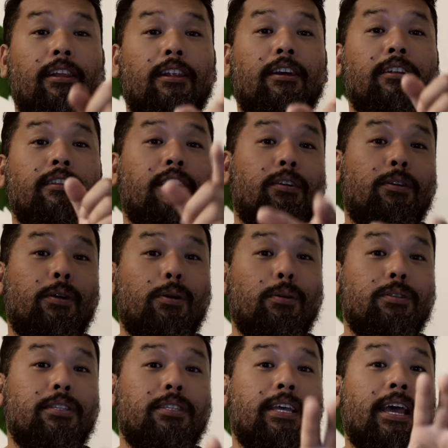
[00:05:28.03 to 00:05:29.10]
learn the
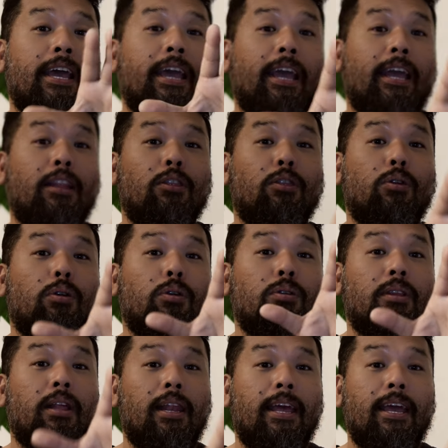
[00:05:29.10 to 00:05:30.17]
roads and
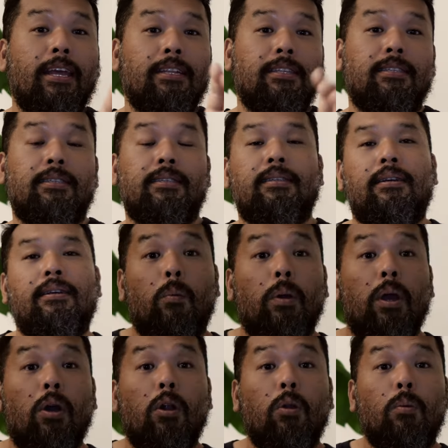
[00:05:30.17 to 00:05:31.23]
know the lanes.
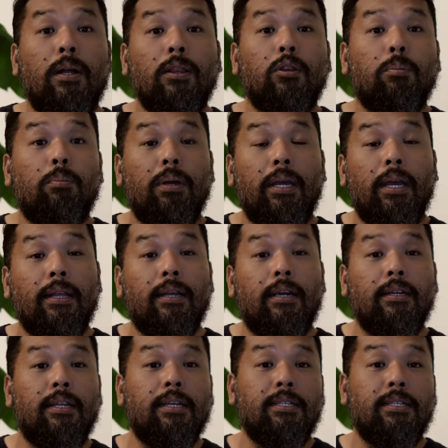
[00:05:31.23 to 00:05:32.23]
We all want to be in our